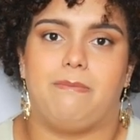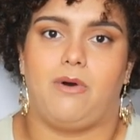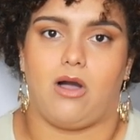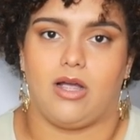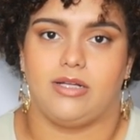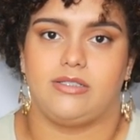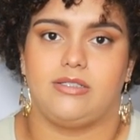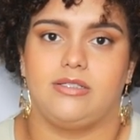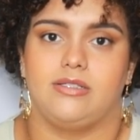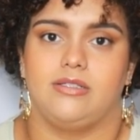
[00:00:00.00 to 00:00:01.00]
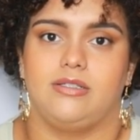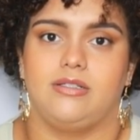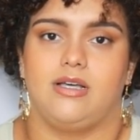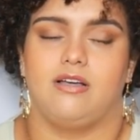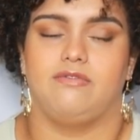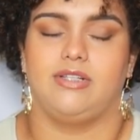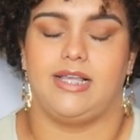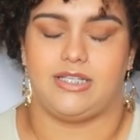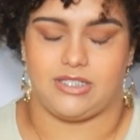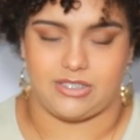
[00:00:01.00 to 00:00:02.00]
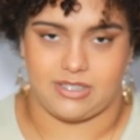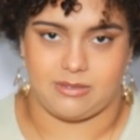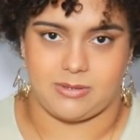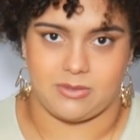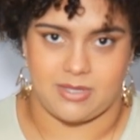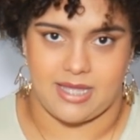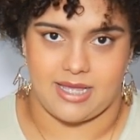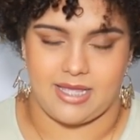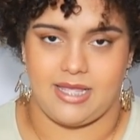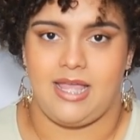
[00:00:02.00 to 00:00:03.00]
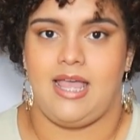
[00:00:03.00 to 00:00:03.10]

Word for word: part of relationships, okay?